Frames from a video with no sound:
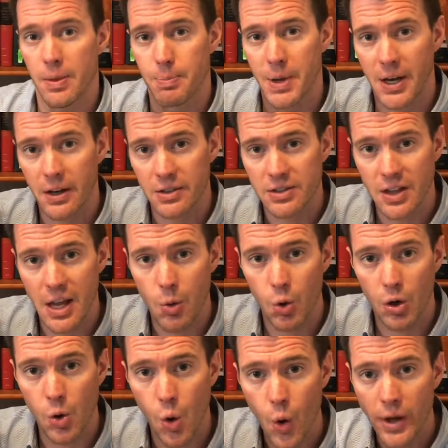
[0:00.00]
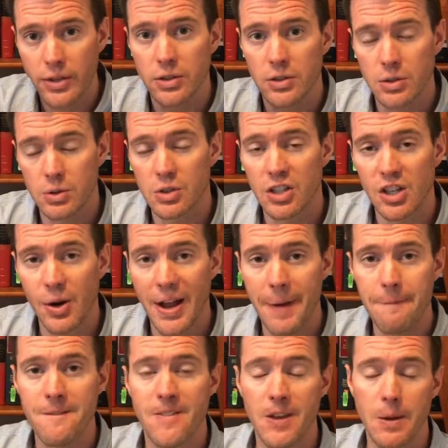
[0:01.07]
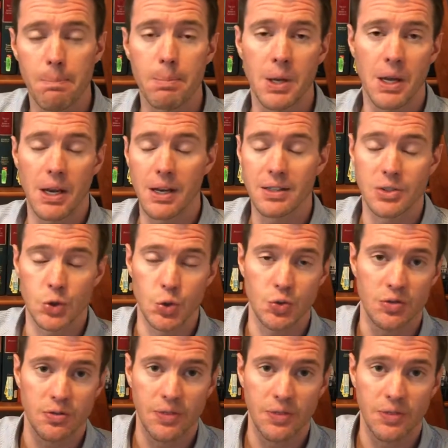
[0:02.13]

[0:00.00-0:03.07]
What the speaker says: because they were going to use their MVP to